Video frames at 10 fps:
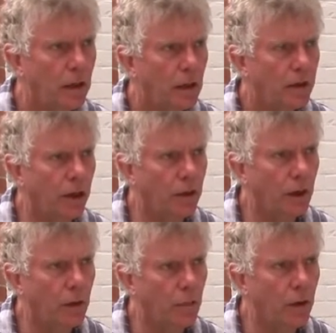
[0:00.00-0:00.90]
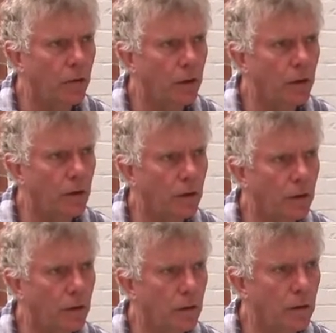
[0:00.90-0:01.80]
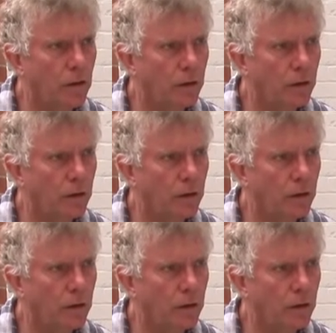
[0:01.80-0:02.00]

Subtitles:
Yeah, fantastic Dale Jewett.